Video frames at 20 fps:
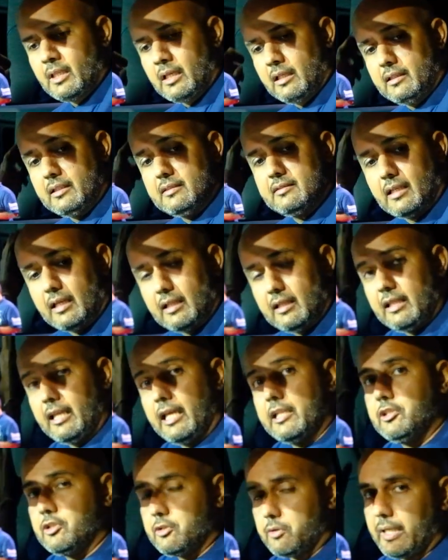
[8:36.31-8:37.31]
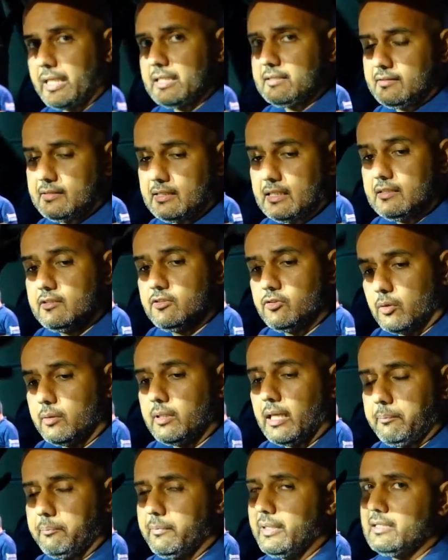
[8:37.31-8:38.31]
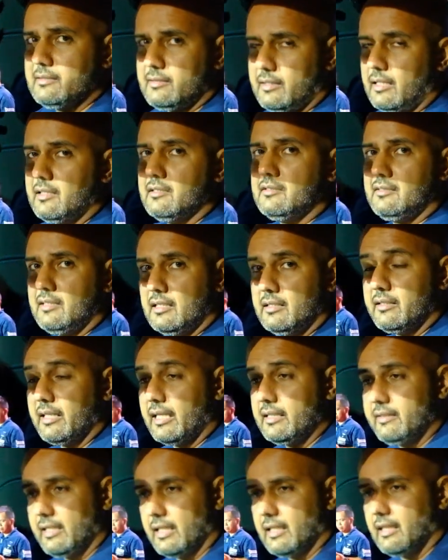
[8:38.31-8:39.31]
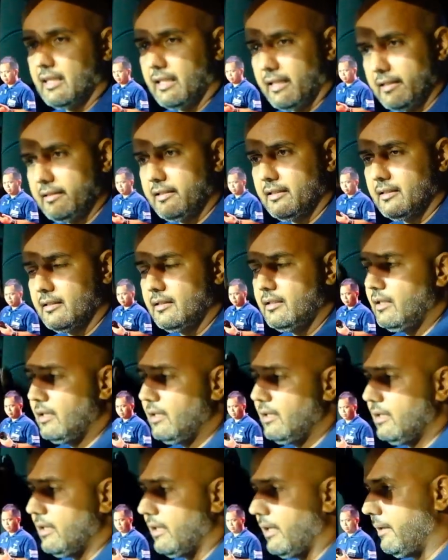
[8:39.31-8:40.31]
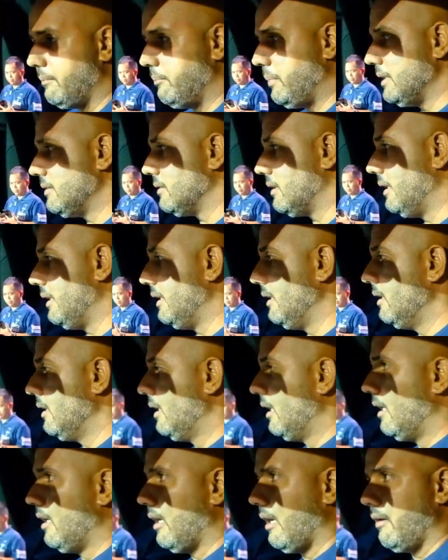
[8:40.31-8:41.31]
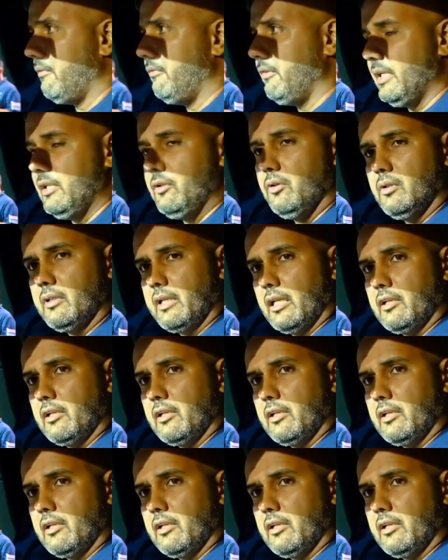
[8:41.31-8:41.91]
These are leatherette seats, so that means there's synthetic leather. And basically every nook